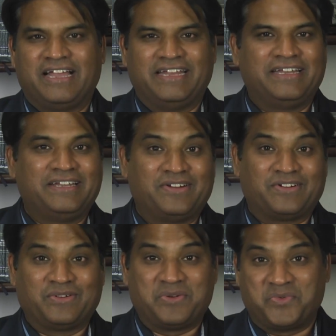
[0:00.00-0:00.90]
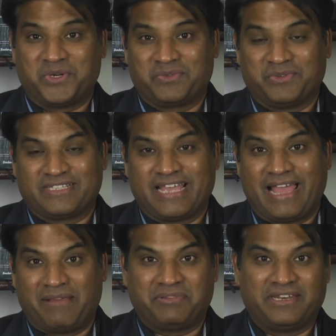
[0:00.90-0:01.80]
I did not know what was
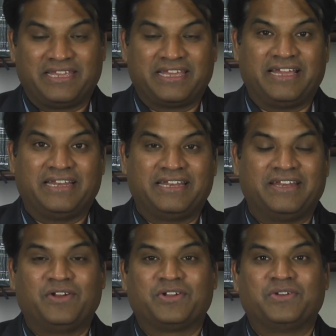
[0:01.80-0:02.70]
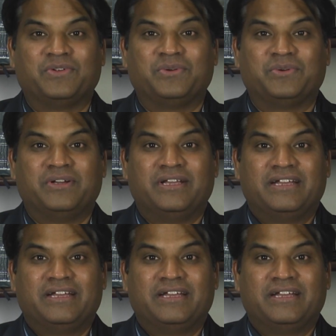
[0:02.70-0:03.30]
happening. I did not know.